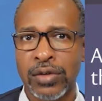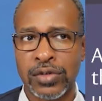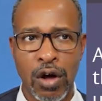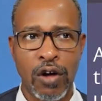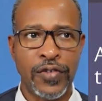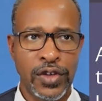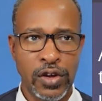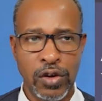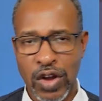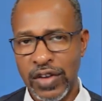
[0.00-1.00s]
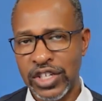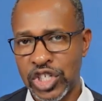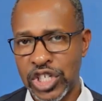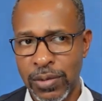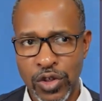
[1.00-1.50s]
off here in Revelation
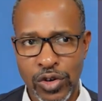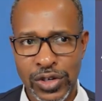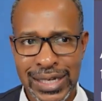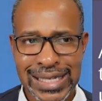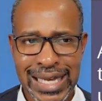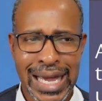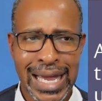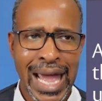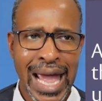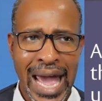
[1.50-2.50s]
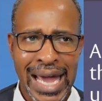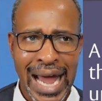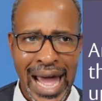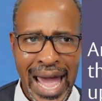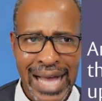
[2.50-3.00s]
chapter 13 saying, and
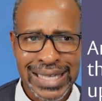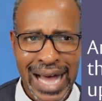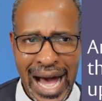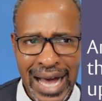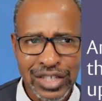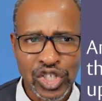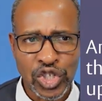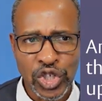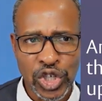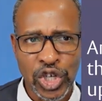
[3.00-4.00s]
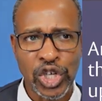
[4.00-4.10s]
as I stood